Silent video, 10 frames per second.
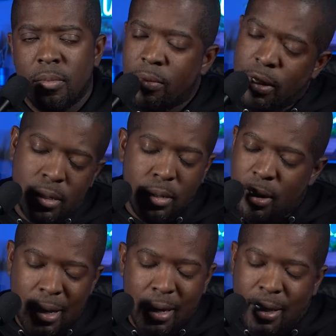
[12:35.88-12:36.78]
But
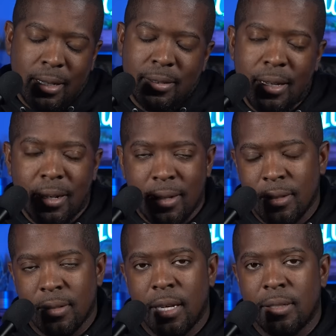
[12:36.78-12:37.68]
I can't say that in
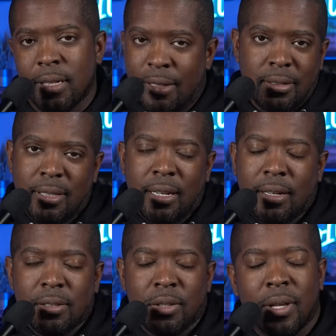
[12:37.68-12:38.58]
this case. I couldn't say
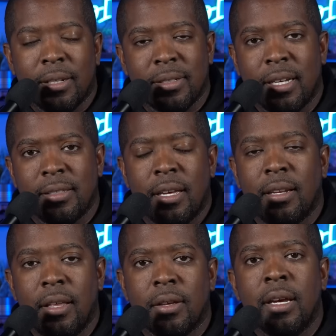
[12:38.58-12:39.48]
that in two thousand
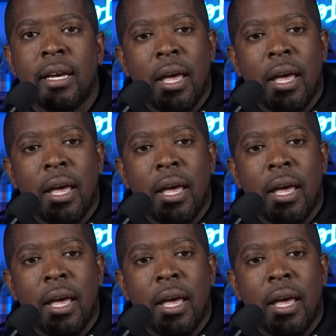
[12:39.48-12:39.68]
nineteen either.